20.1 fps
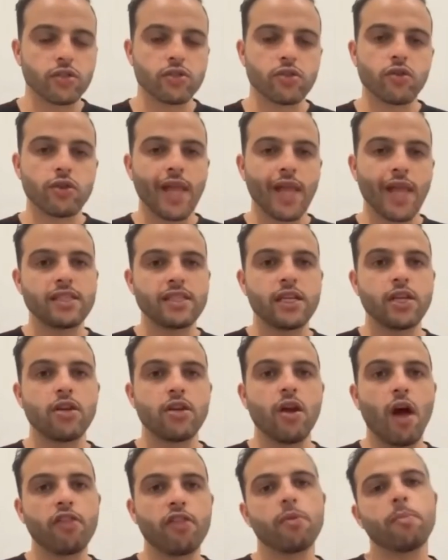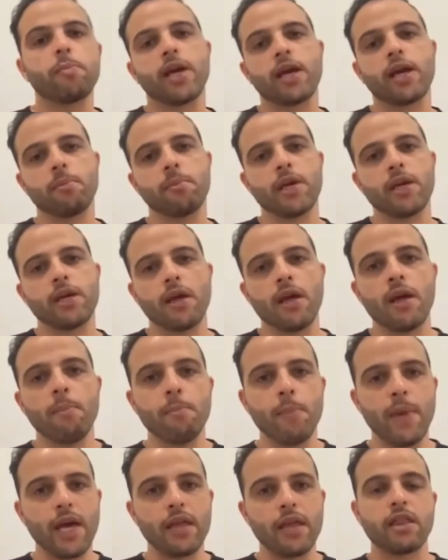So that's another big
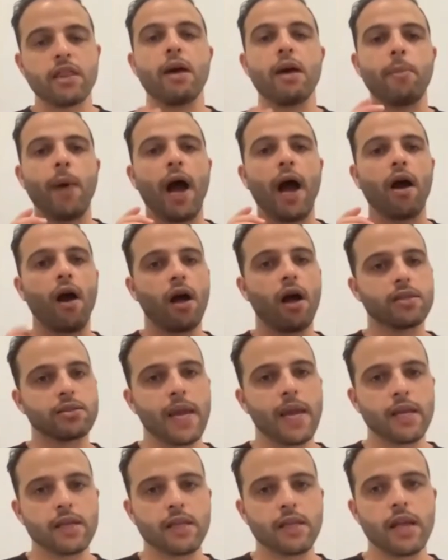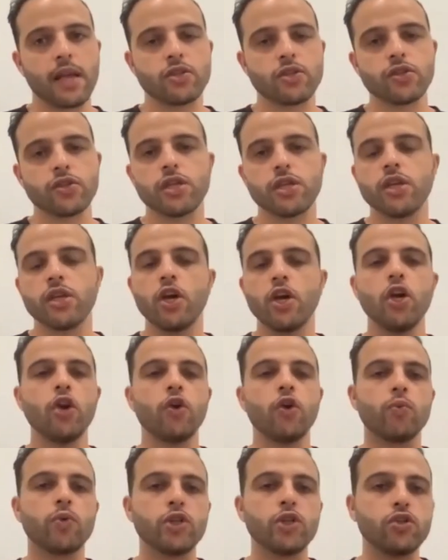myth about cosmetic dentistry.
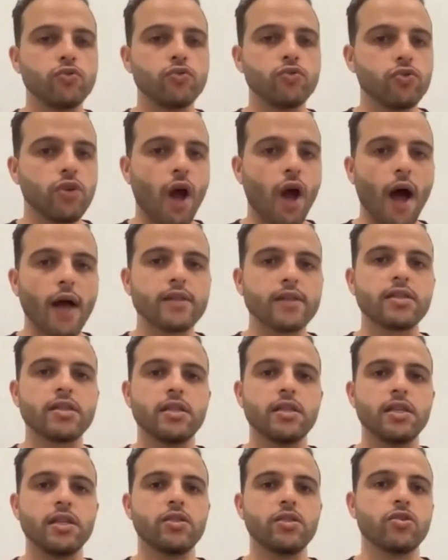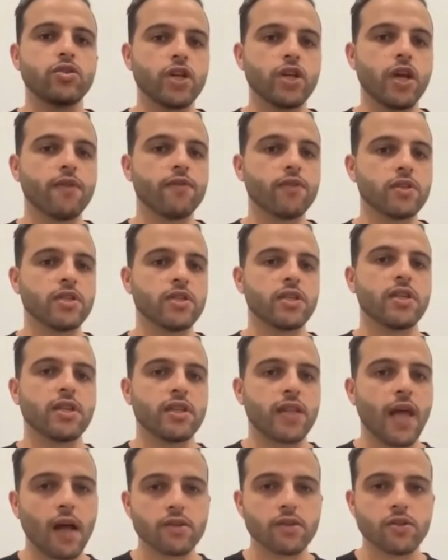We do not need to shave your teeth
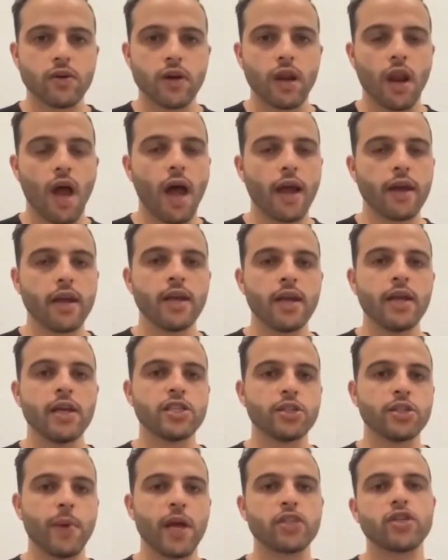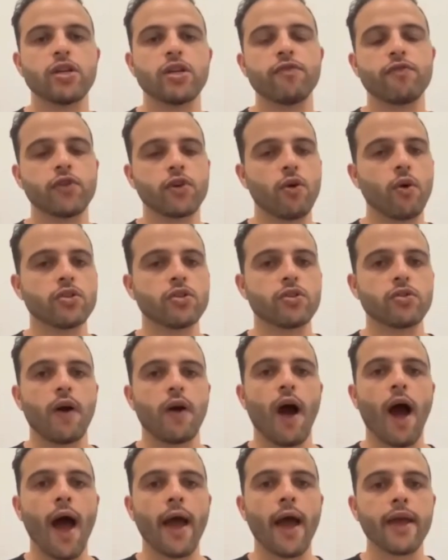down to a lot, especially if you go into a
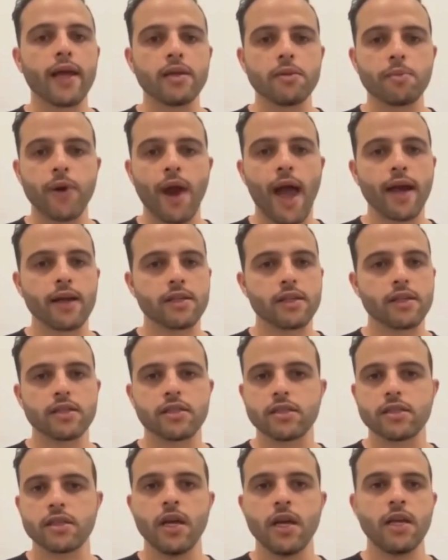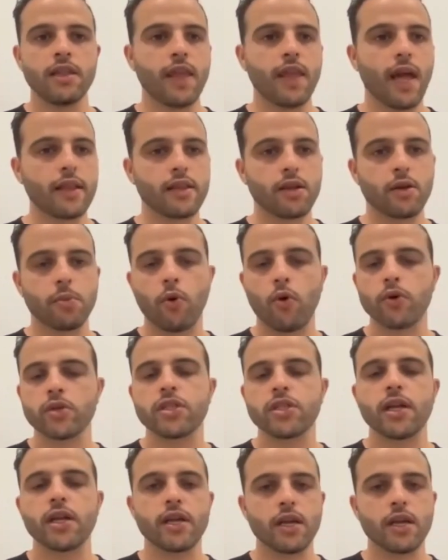high-end practice that their
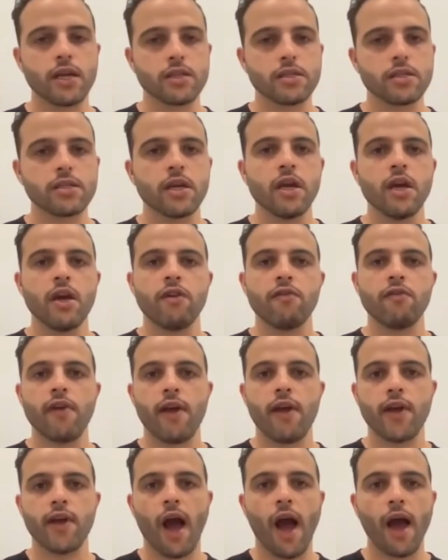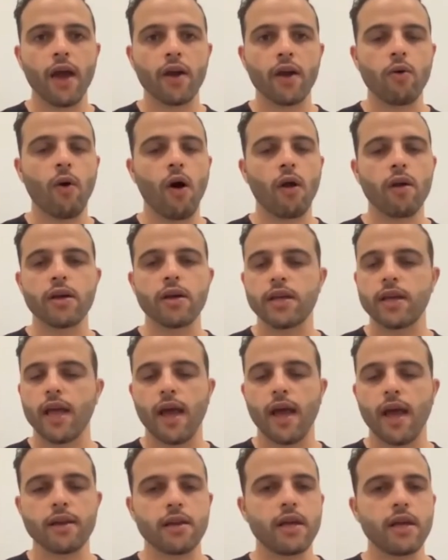porcelain is very high quality
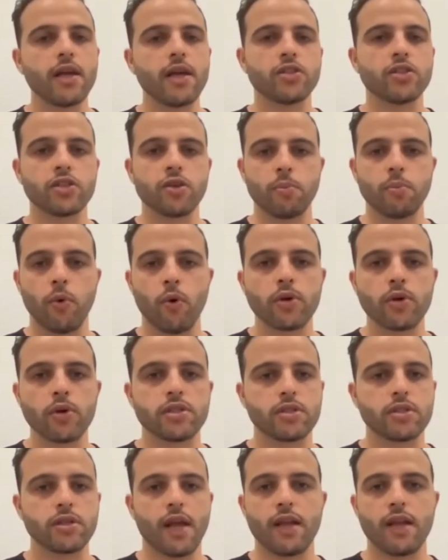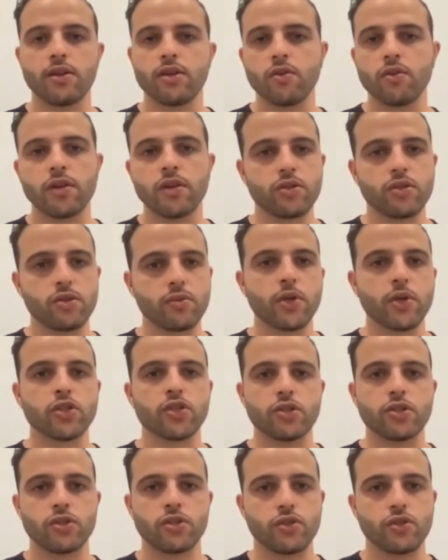and it supports, and you don't need too
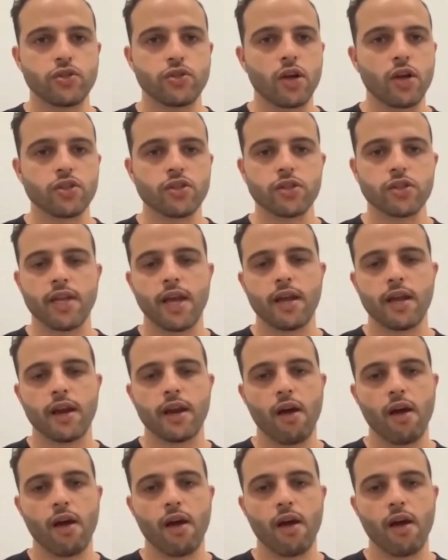much structure taken